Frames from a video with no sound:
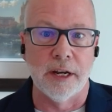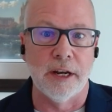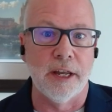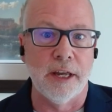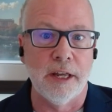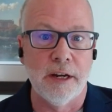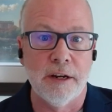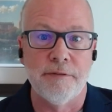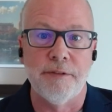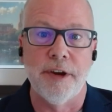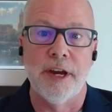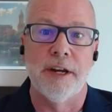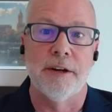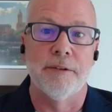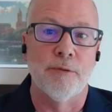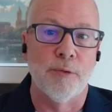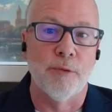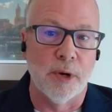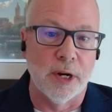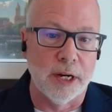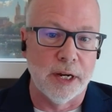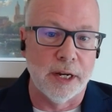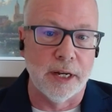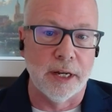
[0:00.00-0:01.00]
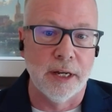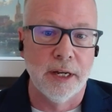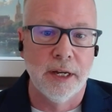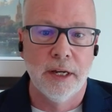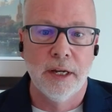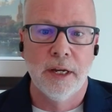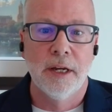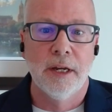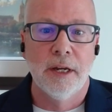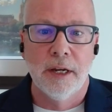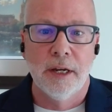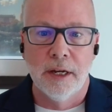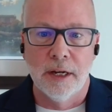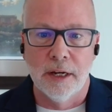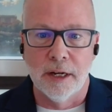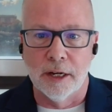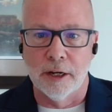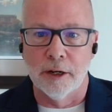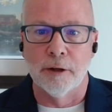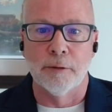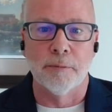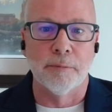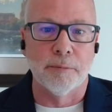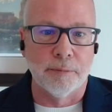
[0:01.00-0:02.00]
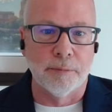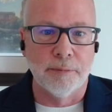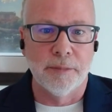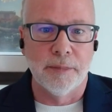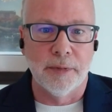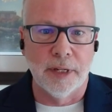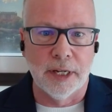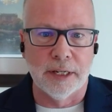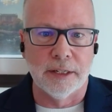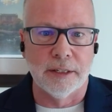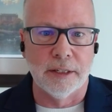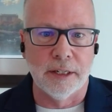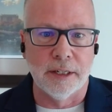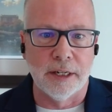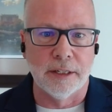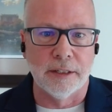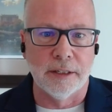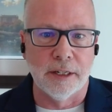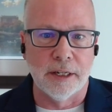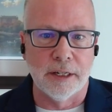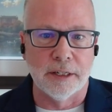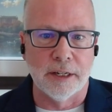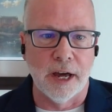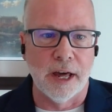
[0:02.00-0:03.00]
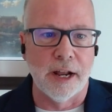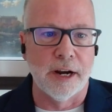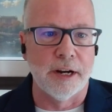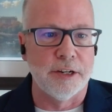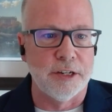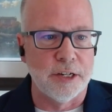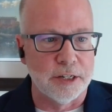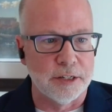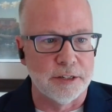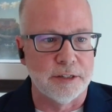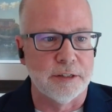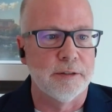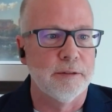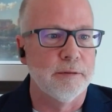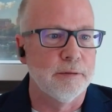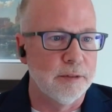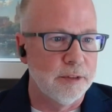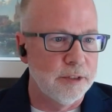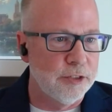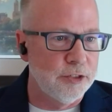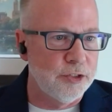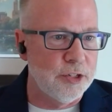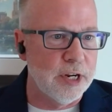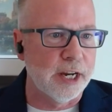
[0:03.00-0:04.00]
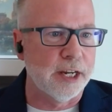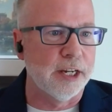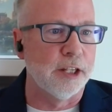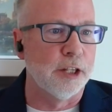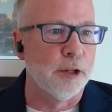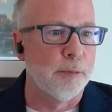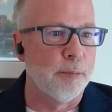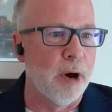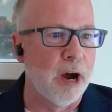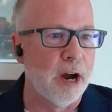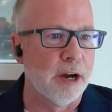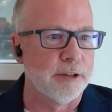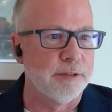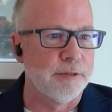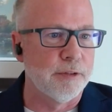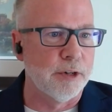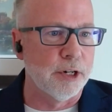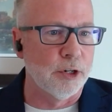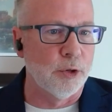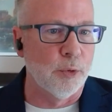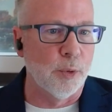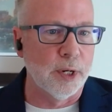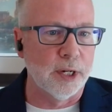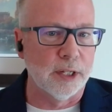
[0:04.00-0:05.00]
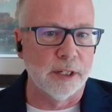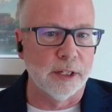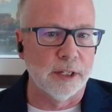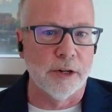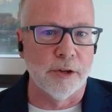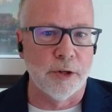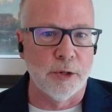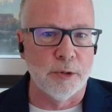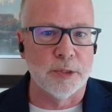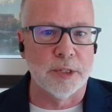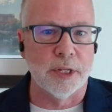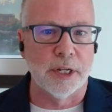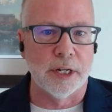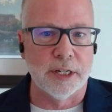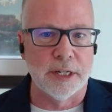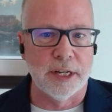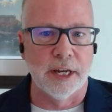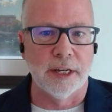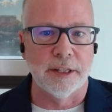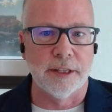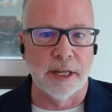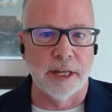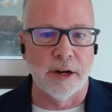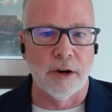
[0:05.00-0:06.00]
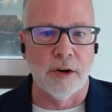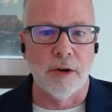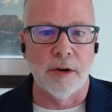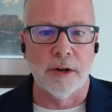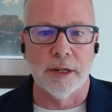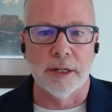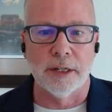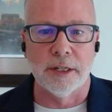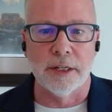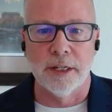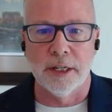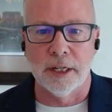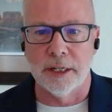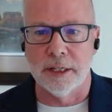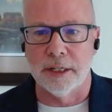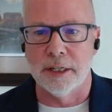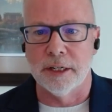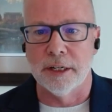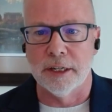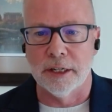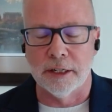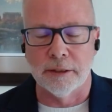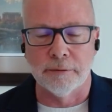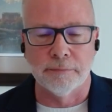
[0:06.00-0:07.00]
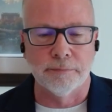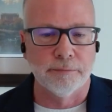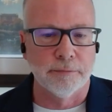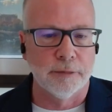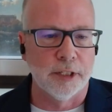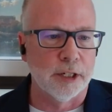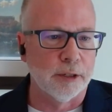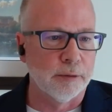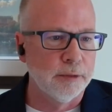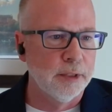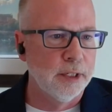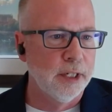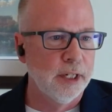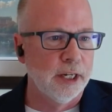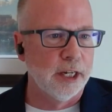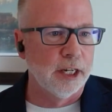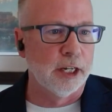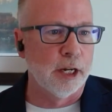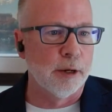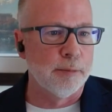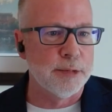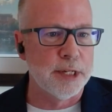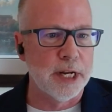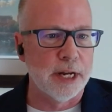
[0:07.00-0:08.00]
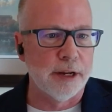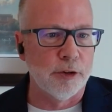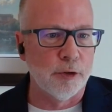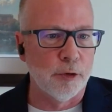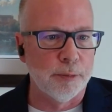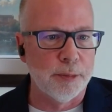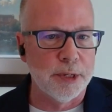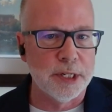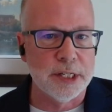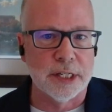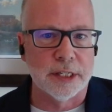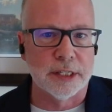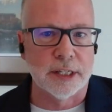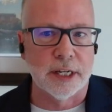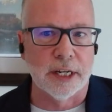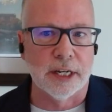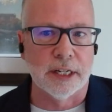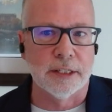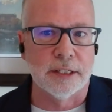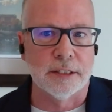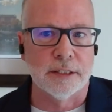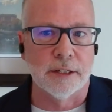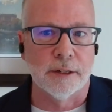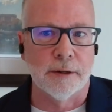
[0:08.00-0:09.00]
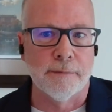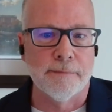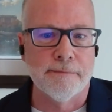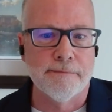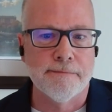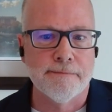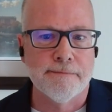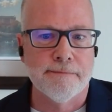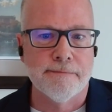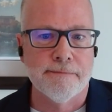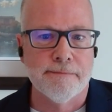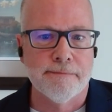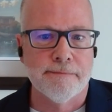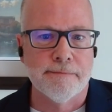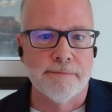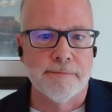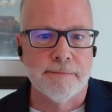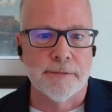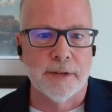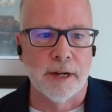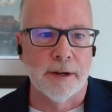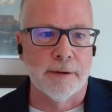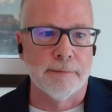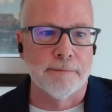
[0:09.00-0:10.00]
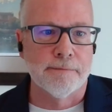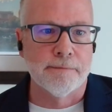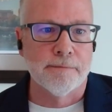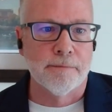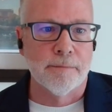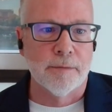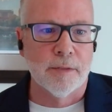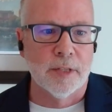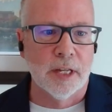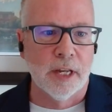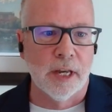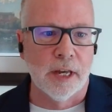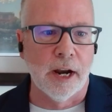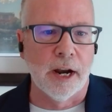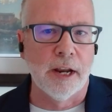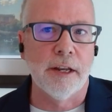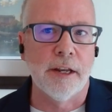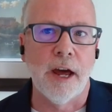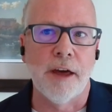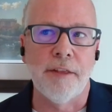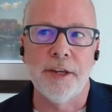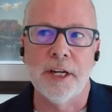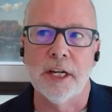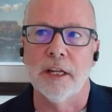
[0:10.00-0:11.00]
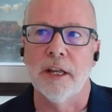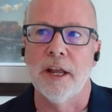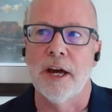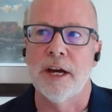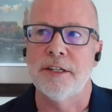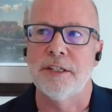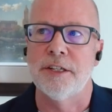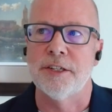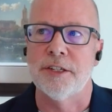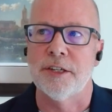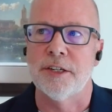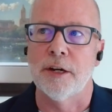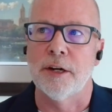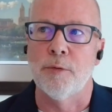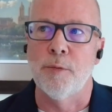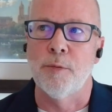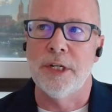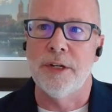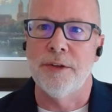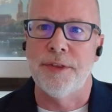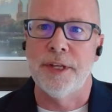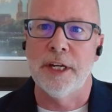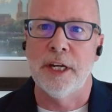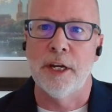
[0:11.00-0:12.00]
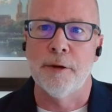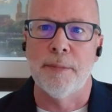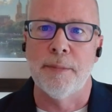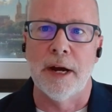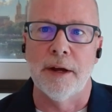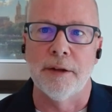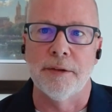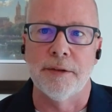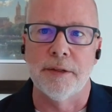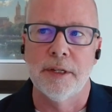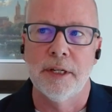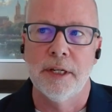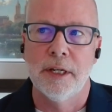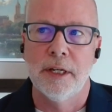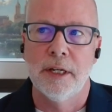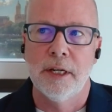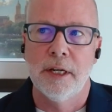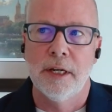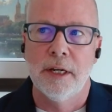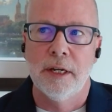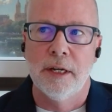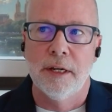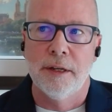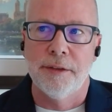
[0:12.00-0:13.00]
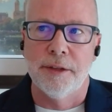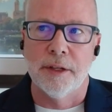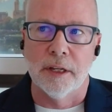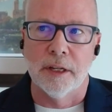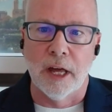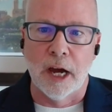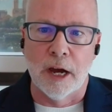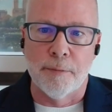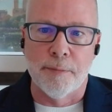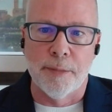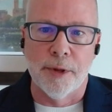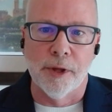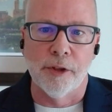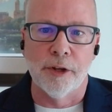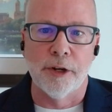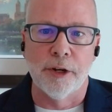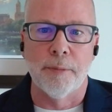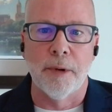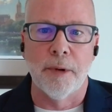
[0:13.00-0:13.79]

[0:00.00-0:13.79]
an innovative way, and kind of just checking the box very quickly on who's going to take that on, and then it comes down to a business case. So, yeah, and I think Alexis, like when you think about the liability